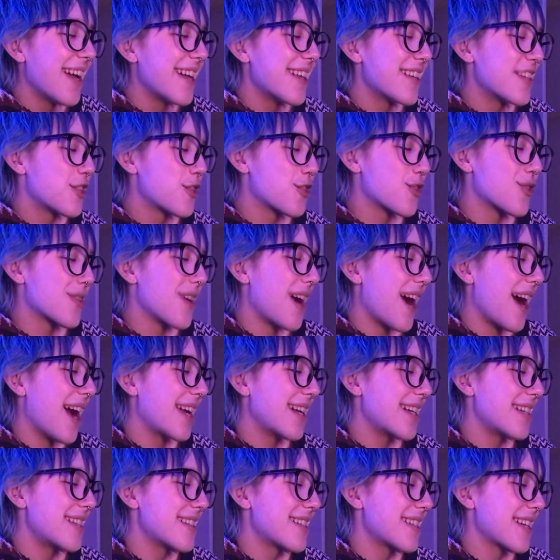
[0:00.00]

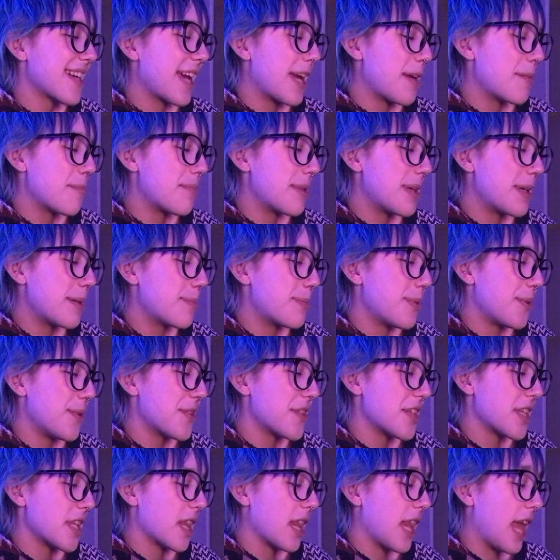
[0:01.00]
trying to get people
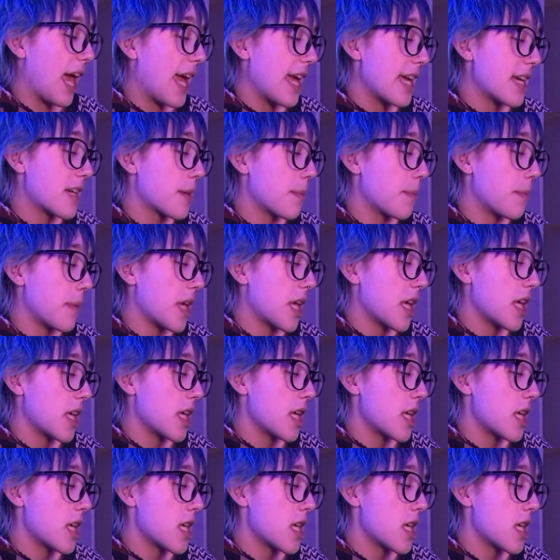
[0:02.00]
to like me.